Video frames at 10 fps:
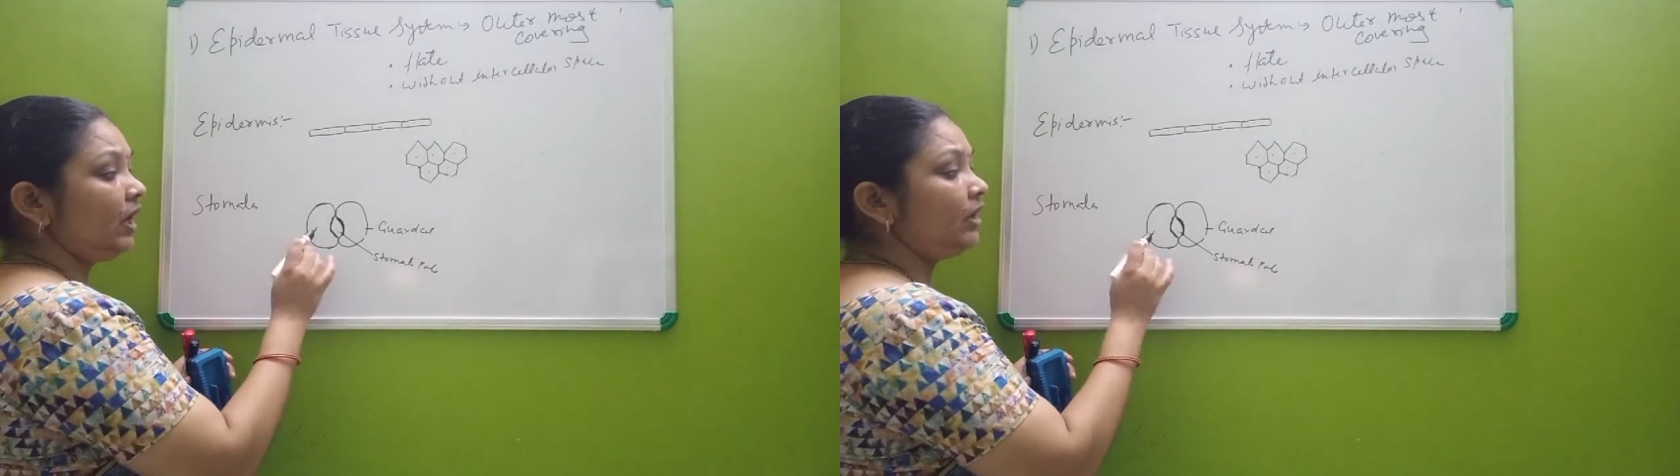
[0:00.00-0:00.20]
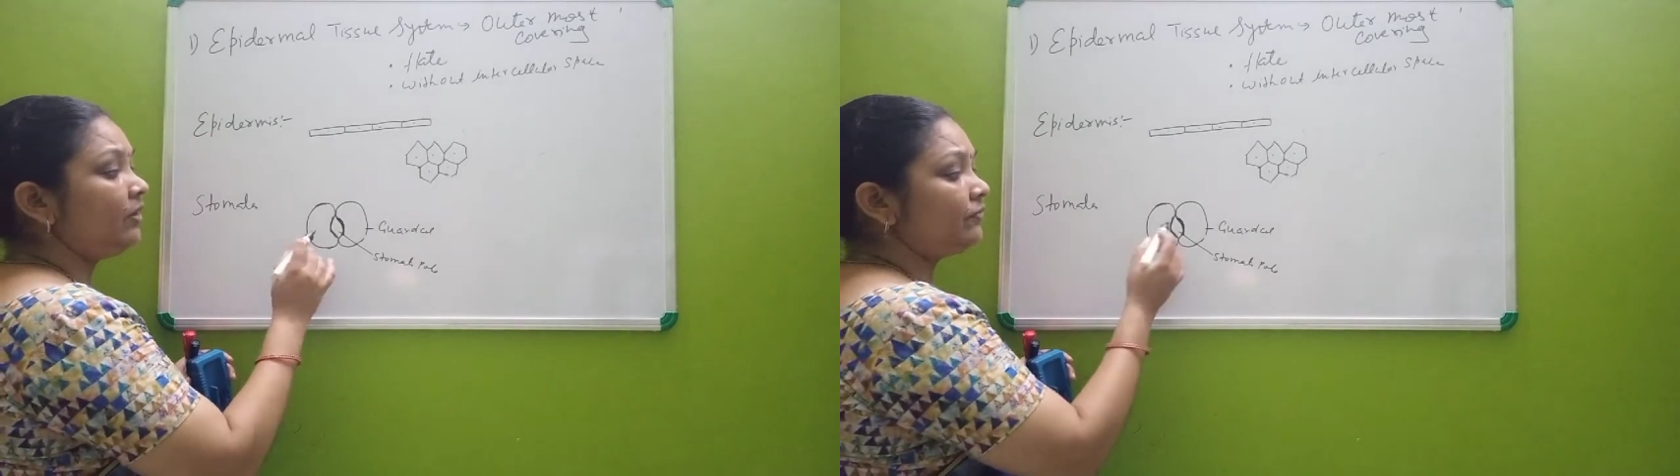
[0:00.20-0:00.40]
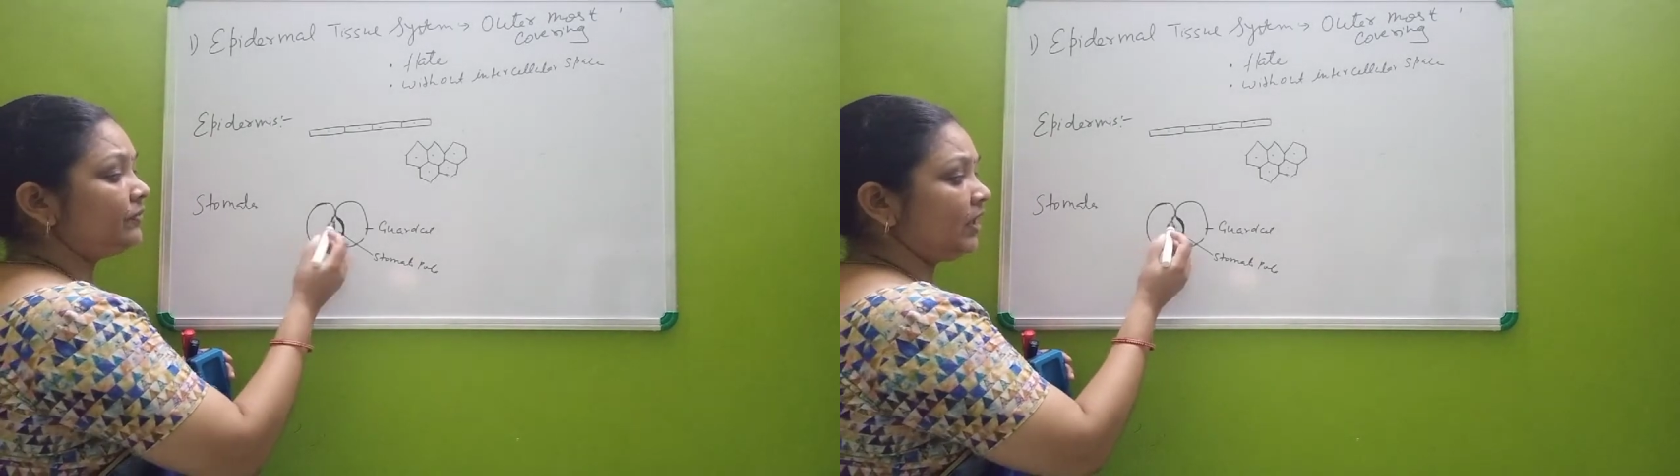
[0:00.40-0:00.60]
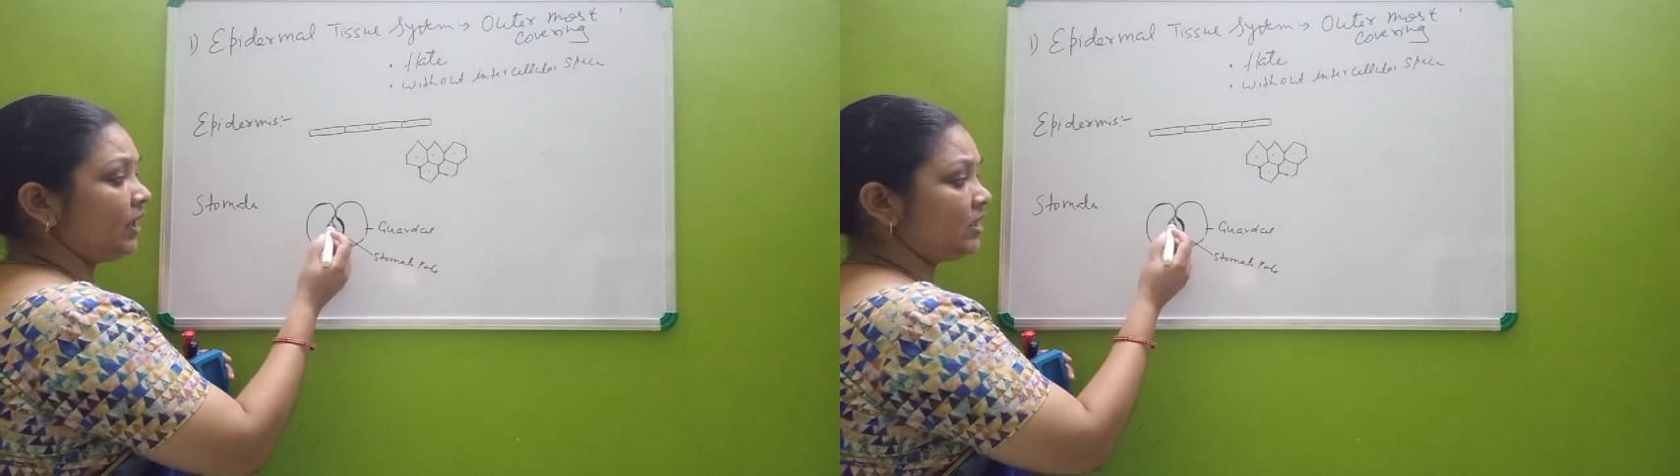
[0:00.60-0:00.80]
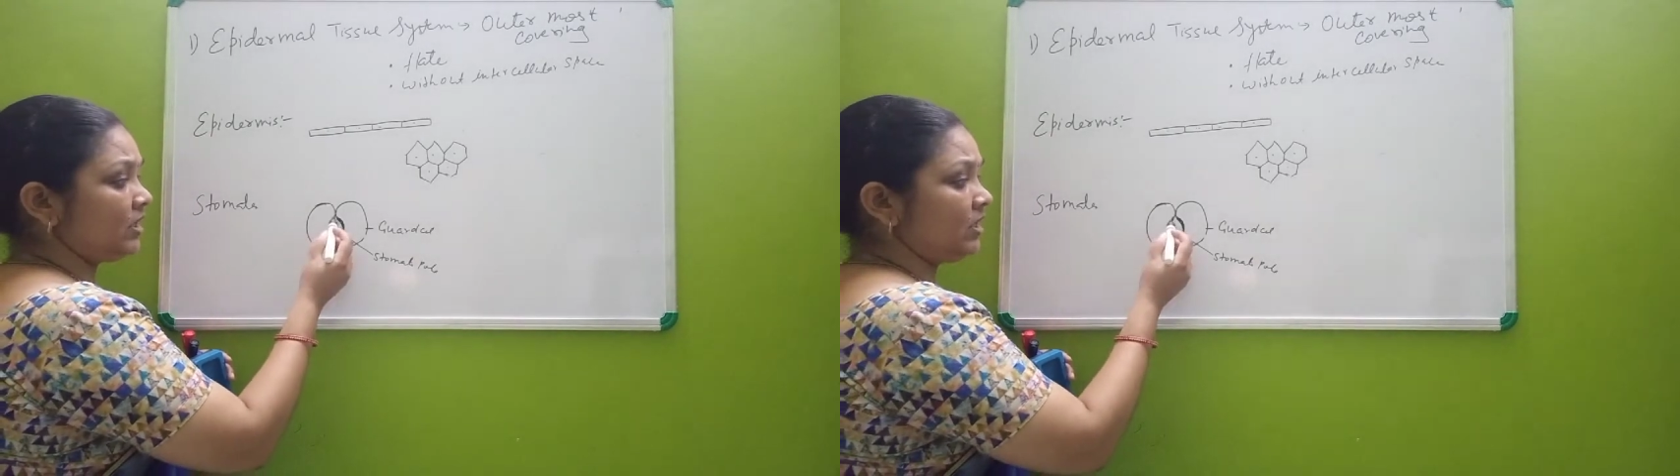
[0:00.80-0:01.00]
if
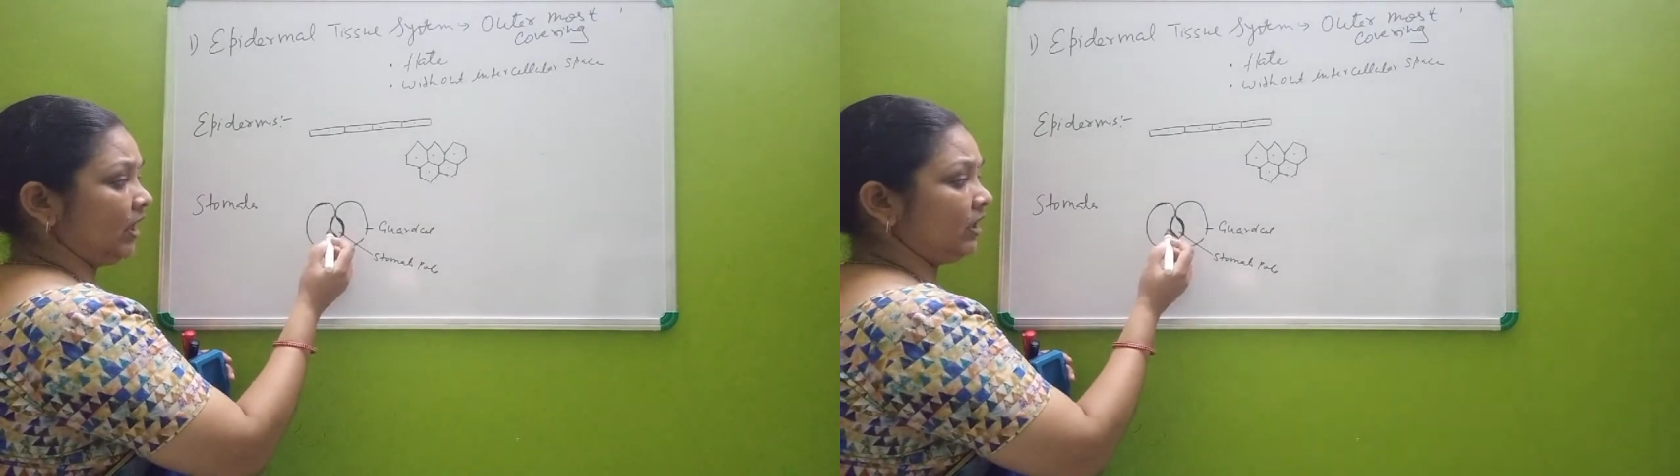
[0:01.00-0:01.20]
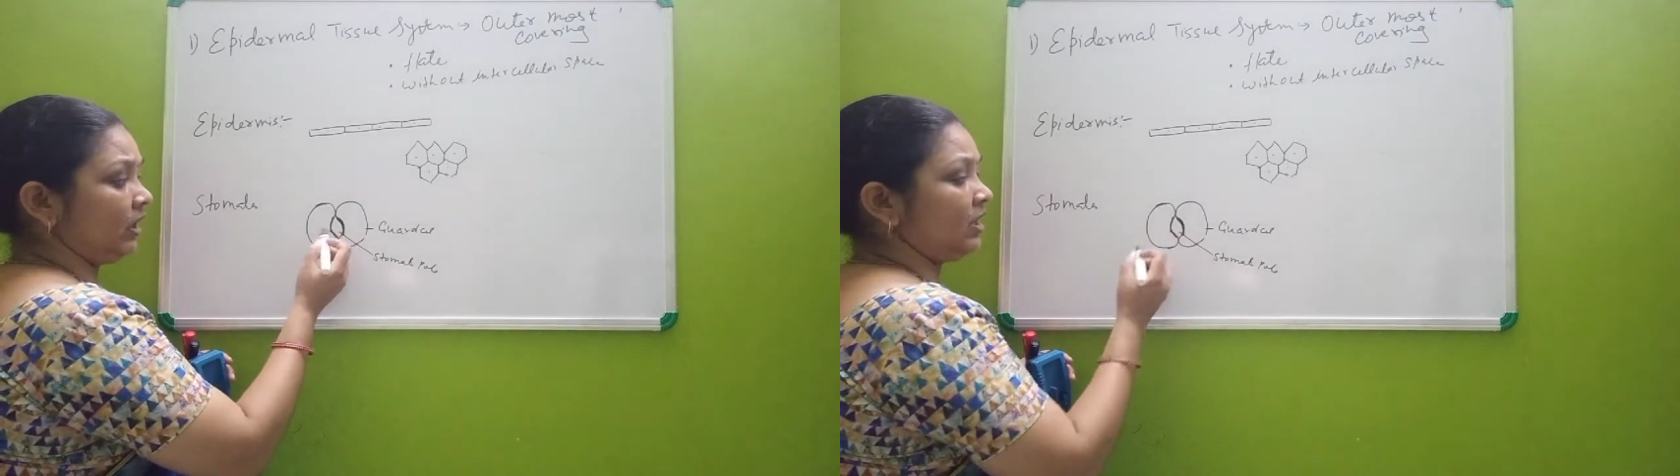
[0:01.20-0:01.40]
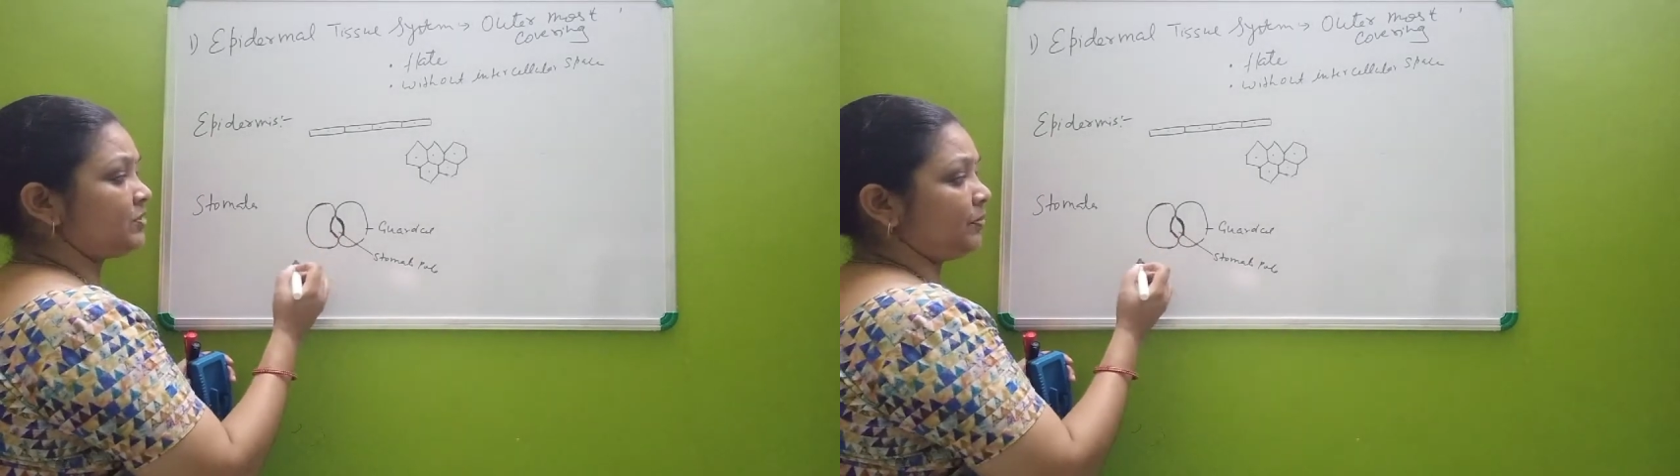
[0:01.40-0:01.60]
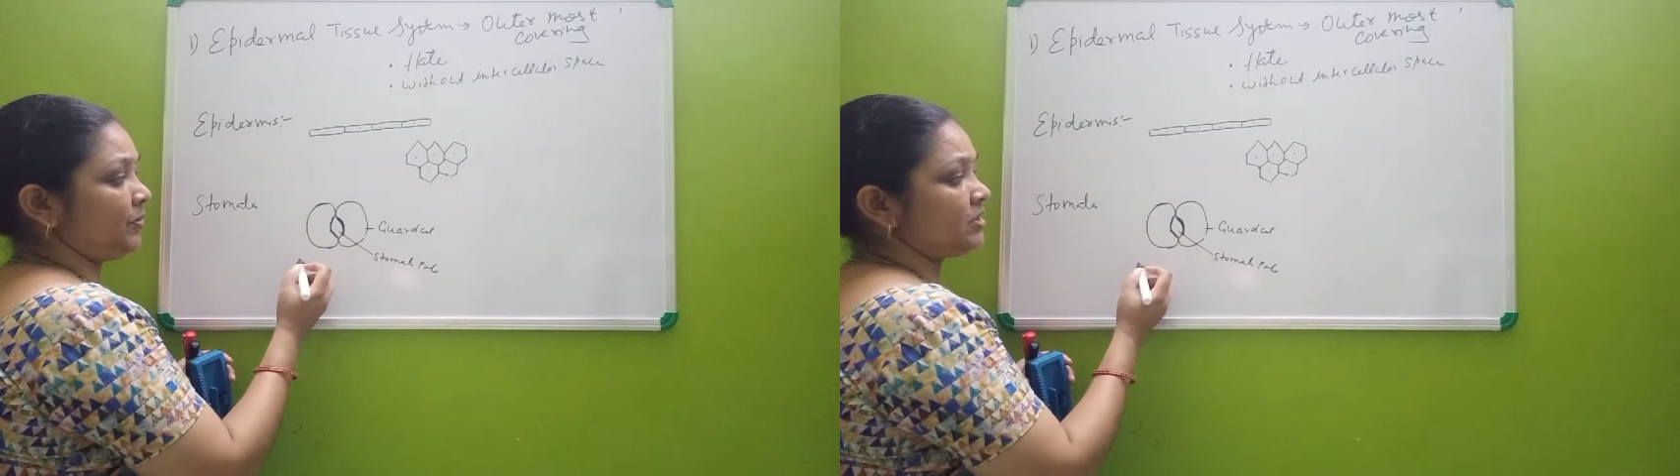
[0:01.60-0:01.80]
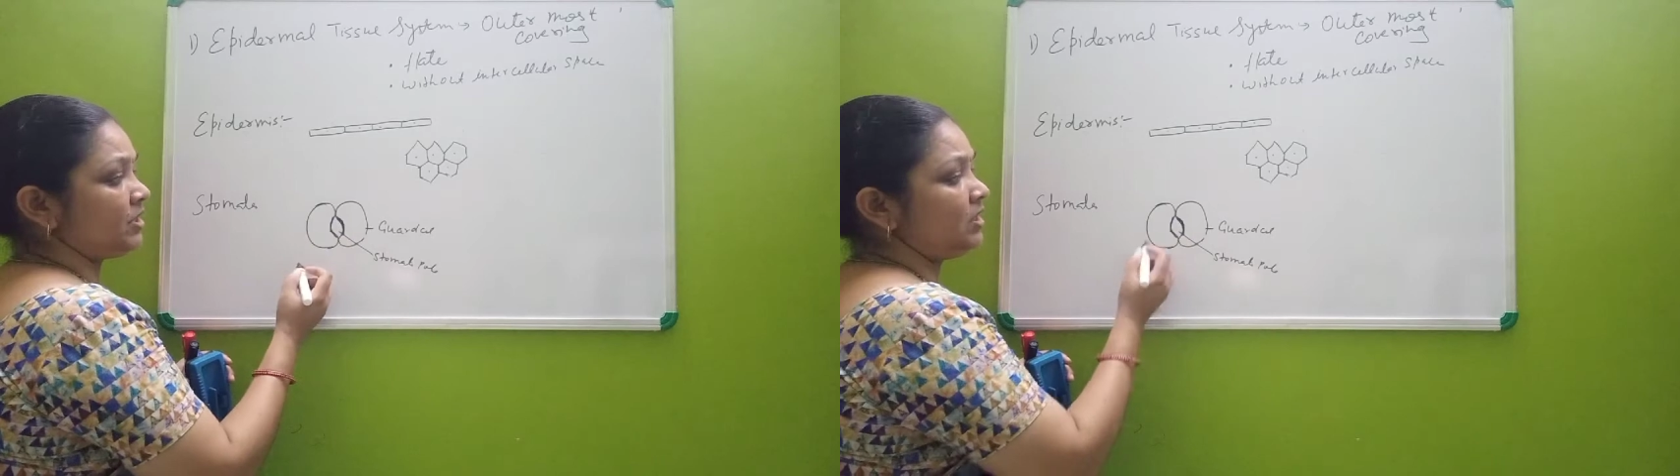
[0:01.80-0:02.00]
there the thickening is
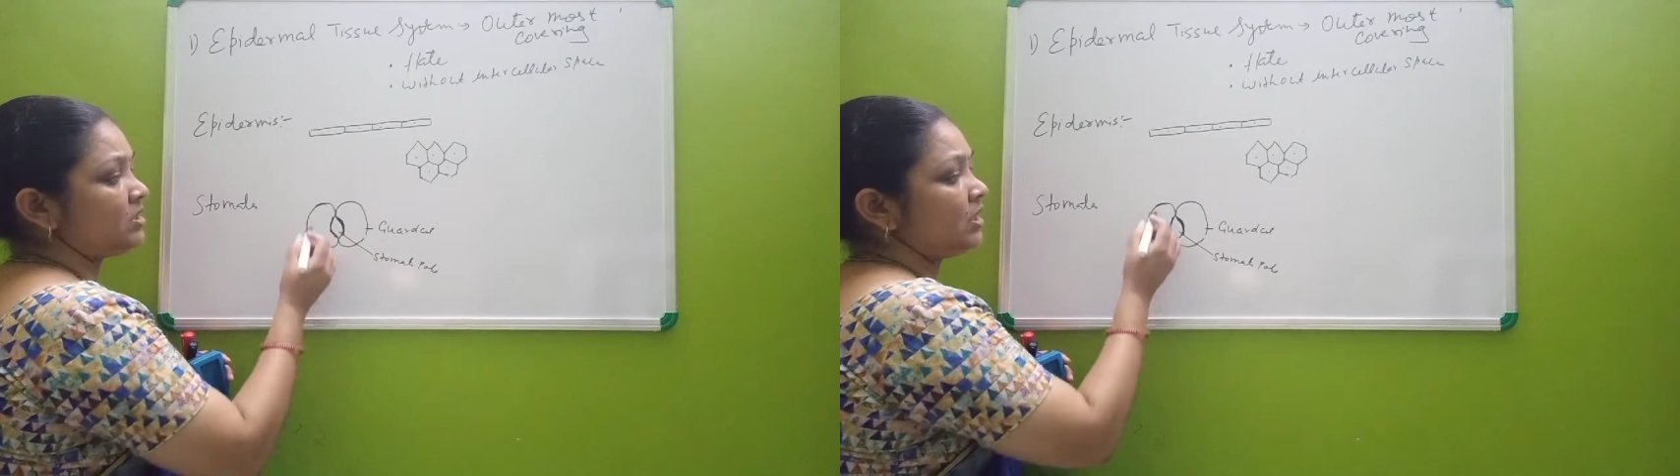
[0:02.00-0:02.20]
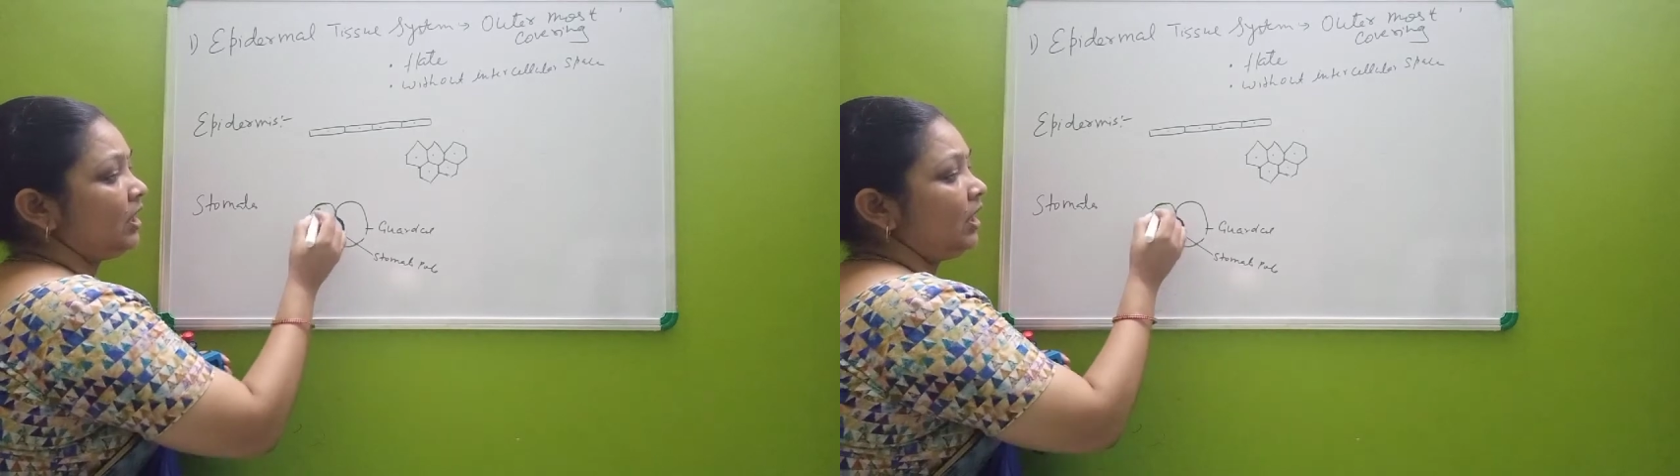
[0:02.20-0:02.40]
present